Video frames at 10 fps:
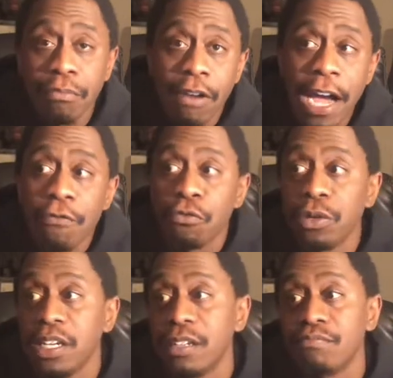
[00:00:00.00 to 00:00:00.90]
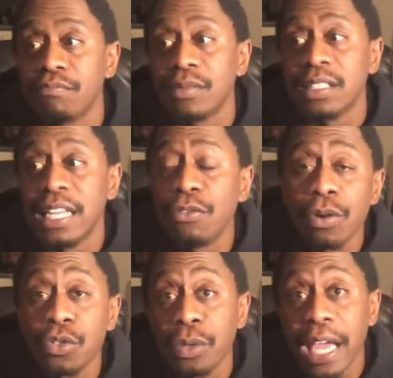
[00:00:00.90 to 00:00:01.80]
Brian Rooney. They're the
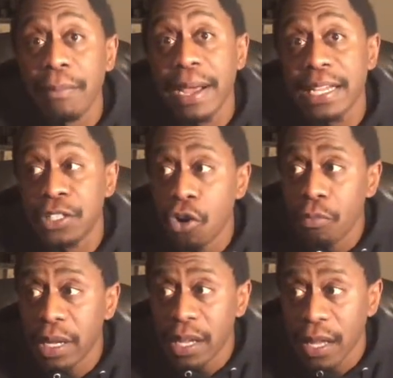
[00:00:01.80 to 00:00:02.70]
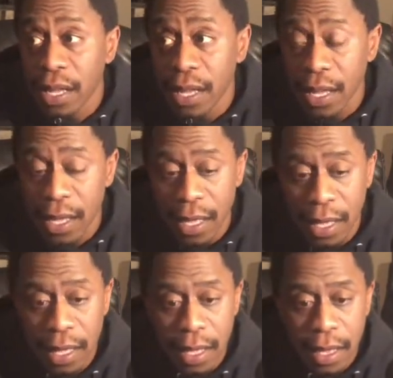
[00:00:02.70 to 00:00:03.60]
ones who came back and told me.
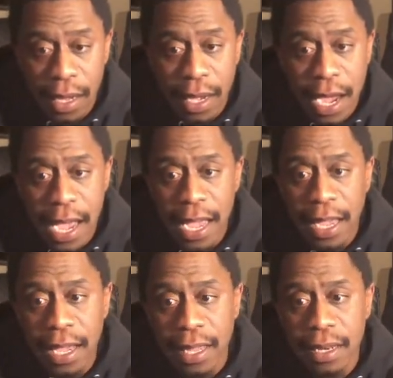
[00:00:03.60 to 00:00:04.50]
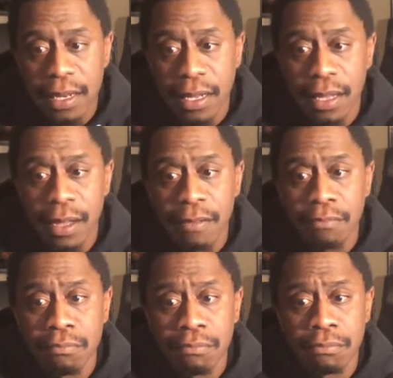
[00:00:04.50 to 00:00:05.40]
And
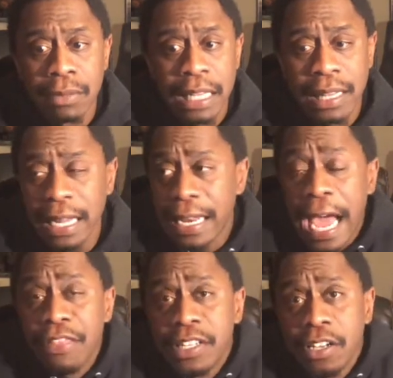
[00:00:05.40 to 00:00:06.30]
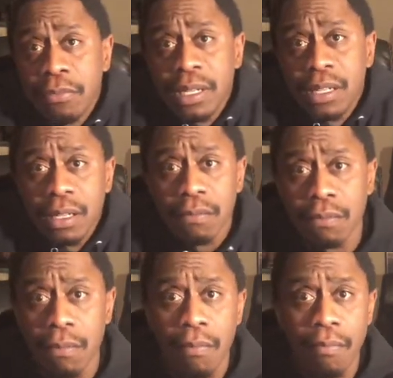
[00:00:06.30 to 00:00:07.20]
they didn't have to tell me.
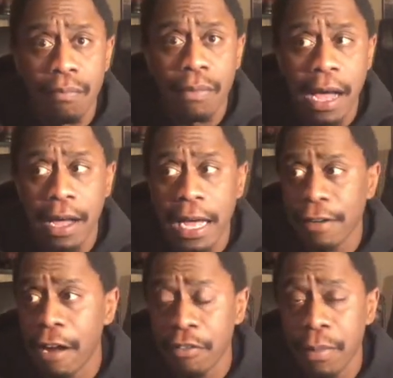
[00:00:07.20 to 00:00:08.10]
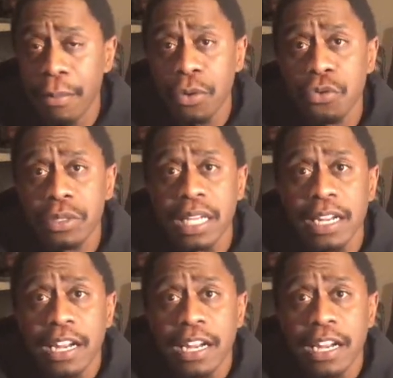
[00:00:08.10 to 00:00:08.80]
I remember who said it.